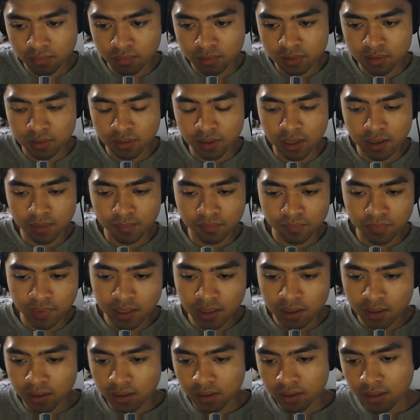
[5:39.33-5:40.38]
So yeah,
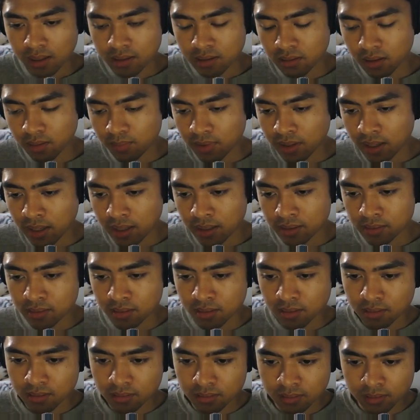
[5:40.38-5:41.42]
that's gonna be
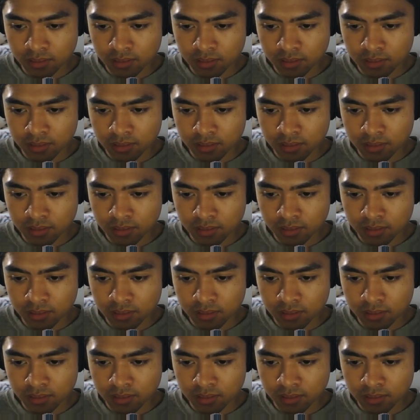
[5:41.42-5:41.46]
it.